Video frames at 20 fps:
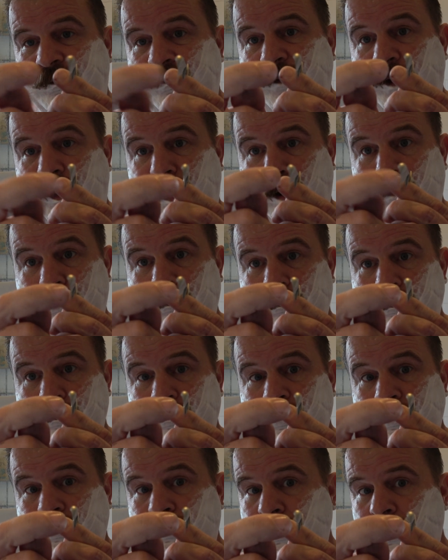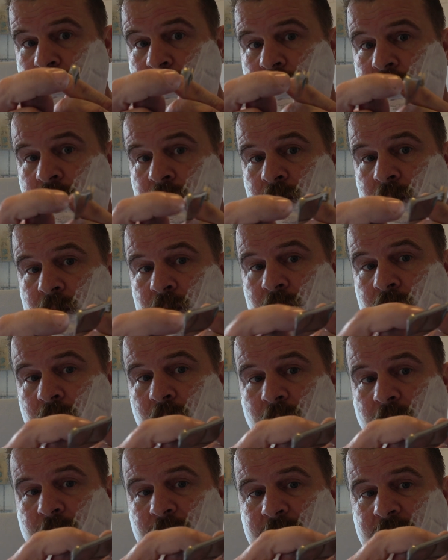thinner.
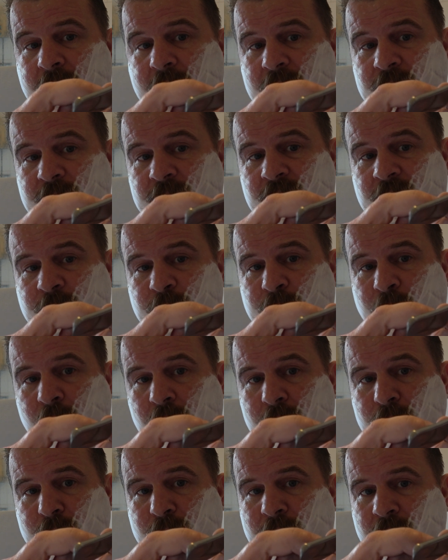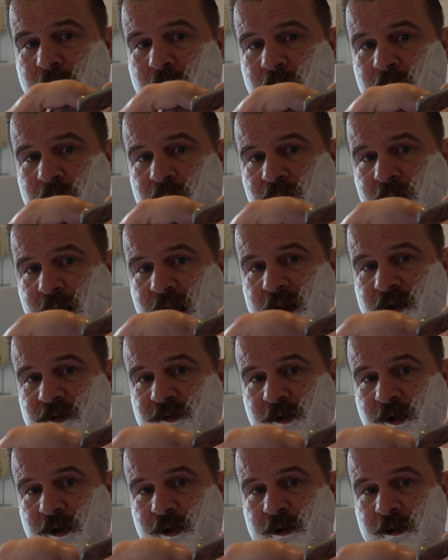Like this bottom part of the
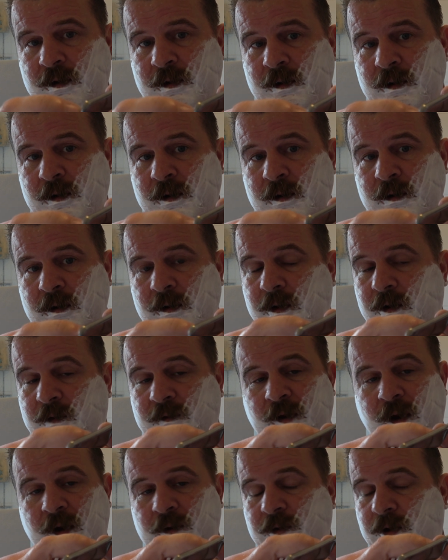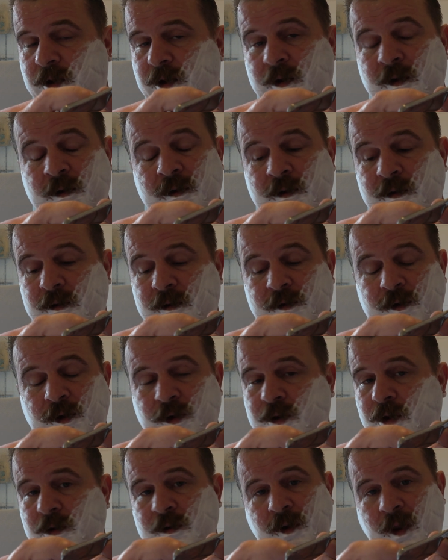razor, I'll tell you, you
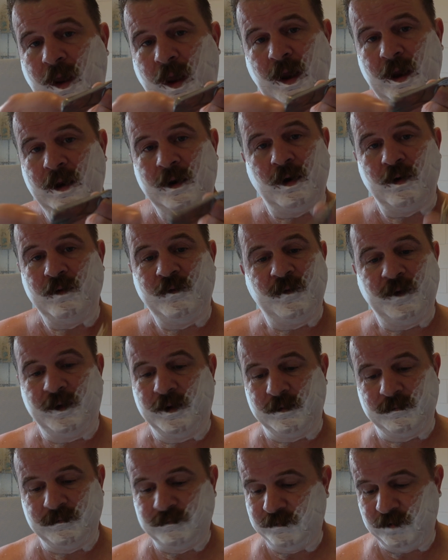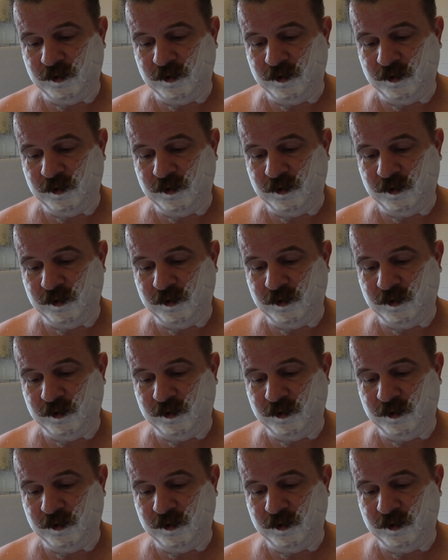couldn't get it no thinner.